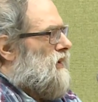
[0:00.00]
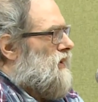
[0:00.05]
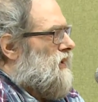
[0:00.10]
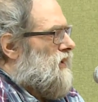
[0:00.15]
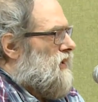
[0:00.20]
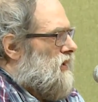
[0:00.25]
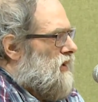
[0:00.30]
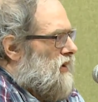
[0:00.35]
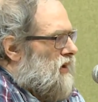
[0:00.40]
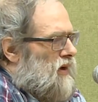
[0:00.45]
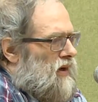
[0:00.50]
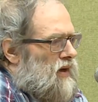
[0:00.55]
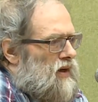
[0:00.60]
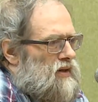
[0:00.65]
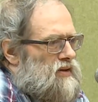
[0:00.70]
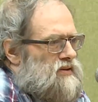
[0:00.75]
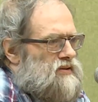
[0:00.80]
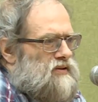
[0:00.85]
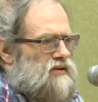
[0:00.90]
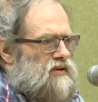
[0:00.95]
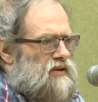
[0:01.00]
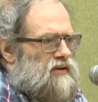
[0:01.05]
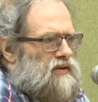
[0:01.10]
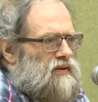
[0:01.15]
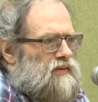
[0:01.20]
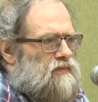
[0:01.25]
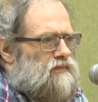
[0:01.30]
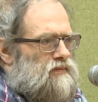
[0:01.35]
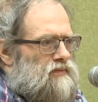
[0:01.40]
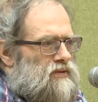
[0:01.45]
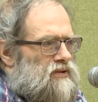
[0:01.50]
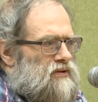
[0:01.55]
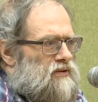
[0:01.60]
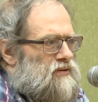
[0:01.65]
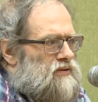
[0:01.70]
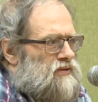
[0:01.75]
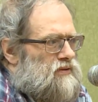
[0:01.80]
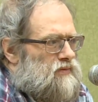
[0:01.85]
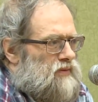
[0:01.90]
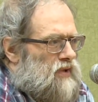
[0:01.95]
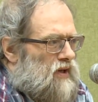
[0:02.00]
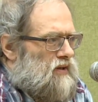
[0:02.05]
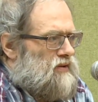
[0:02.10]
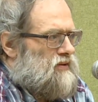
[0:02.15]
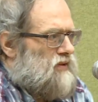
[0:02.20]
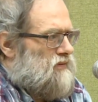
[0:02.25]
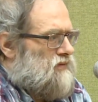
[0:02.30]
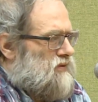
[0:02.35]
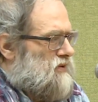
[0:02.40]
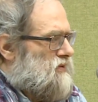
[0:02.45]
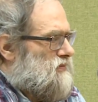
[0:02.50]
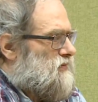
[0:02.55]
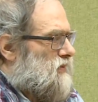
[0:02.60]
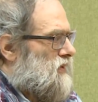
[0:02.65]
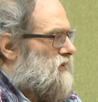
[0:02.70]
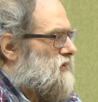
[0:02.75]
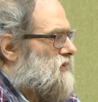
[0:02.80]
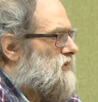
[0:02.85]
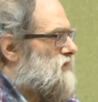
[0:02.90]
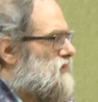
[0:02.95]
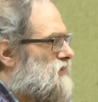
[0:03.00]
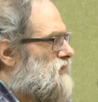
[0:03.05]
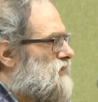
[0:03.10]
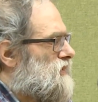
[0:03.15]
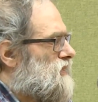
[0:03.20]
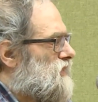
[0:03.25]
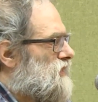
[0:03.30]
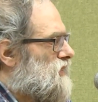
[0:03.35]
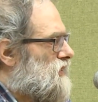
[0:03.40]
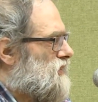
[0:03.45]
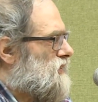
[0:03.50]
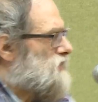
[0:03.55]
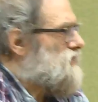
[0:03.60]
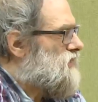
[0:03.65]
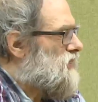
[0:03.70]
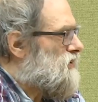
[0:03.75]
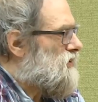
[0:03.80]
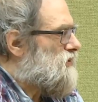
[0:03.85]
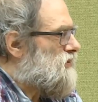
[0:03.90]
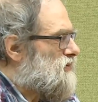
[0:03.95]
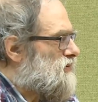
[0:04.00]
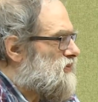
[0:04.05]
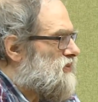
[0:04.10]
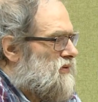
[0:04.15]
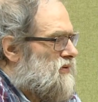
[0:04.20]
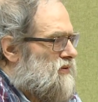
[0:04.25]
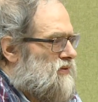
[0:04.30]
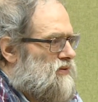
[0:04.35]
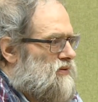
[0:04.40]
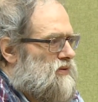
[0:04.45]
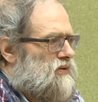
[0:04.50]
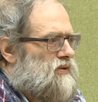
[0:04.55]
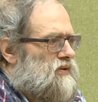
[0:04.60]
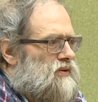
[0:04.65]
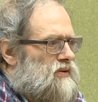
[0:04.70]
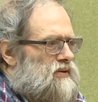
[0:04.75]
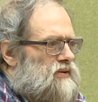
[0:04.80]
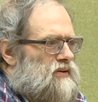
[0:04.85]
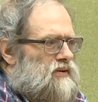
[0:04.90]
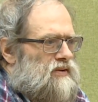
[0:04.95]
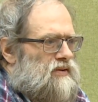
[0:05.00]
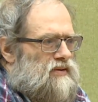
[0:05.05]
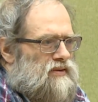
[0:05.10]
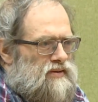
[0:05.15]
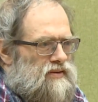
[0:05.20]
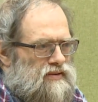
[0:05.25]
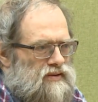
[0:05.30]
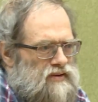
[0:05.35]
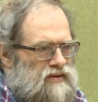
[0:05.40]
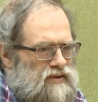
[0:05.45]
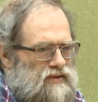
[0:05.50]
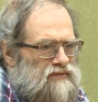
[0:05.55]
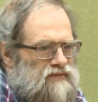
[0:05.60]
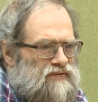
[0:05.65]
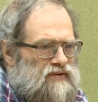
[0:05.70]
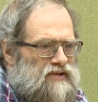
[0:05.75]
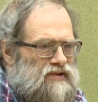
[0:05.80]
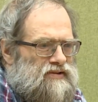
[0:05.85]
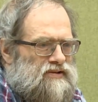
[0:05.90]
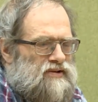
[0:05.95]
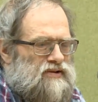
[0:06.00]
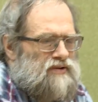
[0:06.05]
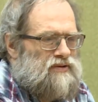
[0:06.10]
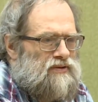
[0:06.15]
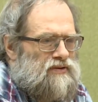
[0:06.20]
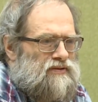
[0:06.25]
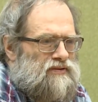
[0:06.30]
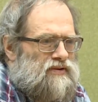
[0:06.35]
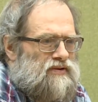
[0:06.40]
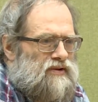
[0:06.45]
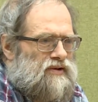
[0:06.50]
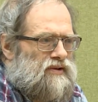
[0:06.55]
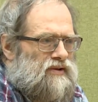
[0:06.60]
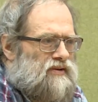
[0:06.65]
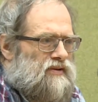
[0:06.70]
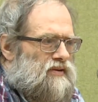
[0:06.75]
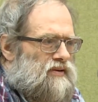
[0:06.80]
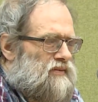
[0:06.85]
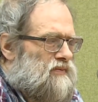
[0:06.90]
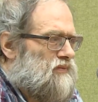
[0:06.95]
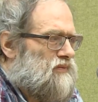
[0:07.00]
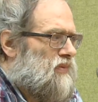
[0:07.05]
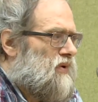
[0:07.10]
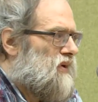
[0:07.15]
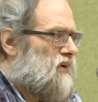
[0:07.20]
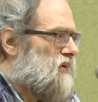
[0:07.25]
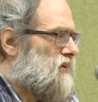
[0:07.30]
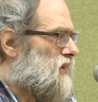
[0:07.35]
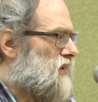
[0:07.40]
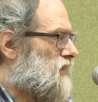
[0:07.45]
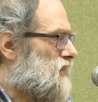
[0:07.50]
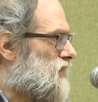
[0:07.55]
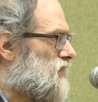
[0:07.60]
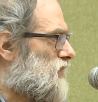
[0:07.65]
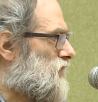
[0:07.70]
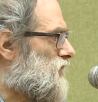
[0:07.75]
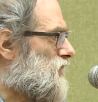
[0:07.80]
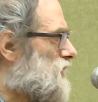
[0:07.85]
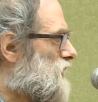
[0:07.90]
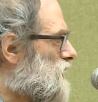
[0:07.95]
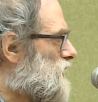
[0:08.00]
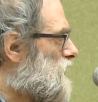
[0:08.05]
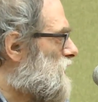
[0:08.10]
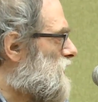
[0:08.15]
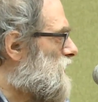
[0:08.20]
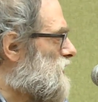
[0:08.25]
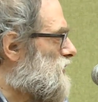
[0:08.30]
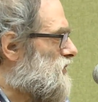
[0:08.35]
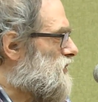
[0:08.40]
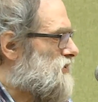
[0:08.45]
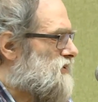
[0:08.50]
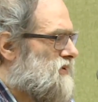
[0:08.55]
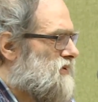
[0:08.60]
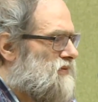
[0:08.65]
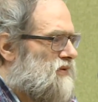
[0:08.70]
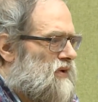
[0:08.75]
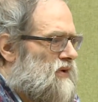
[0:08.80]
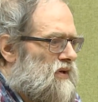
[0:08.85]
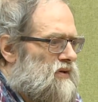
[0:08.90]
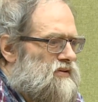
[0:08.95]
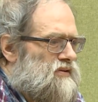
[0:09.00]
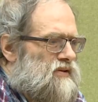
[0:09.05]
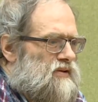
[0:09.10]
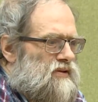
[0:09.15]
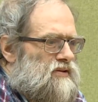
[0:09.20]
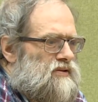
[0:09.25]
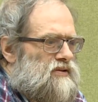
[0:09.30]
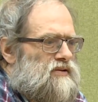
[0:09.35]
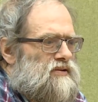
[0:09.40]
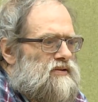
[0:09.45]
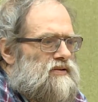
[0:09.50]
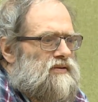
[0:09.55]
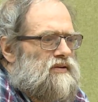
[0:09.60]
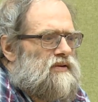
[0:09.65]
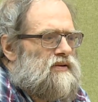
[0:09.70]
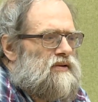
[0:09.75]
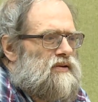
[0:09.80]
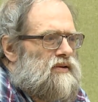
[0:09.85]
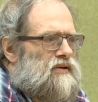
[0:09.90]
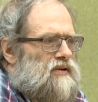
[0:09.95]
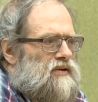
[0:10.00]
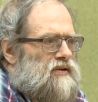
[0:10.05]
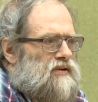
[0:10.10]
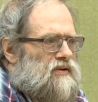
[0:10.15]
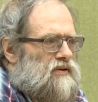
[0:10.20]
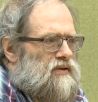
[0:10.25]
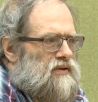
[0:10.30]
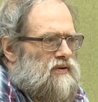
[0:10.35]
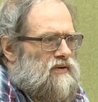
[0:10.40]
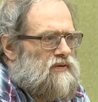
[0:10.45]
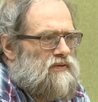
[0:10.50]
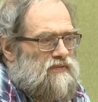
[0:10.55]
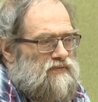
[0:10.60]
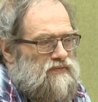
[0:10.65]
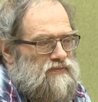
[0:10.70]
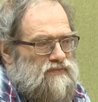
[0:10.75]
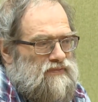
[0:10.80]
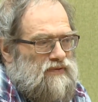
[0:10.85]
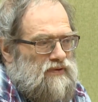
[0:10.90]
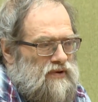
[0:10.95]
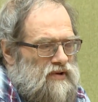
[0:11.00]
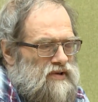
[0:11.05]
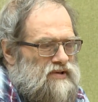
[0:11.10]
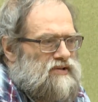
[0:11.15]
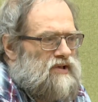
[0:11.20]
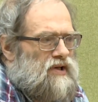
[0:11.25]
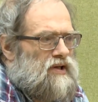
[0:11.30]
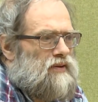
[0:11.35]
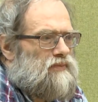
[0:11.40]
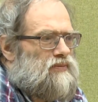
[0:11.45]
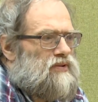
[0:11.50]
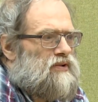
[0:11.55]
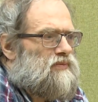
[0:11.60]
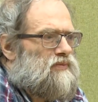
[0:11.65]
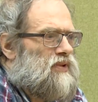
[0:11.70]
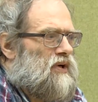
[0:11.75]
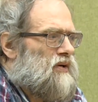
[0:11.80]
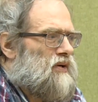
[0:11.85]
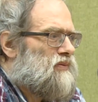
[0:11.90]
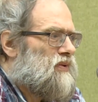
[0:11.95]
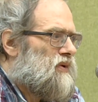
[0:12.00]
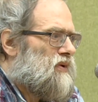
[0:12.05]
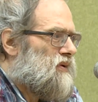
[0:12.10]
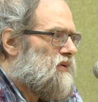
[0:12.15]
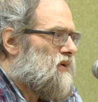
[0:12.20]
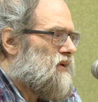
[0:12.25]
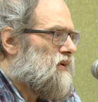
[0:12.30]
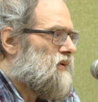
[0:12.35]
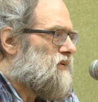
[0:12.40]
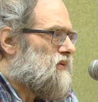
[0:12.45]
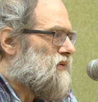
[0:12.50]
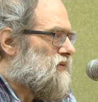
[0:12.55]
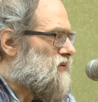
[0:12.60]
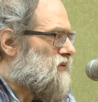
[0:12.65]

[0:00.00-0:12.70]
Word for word: Uh, as um, you might have expected, uh, Sheldon Pollock uh, invests a lot in belittling Hindu civilization, you know, for example by belittling the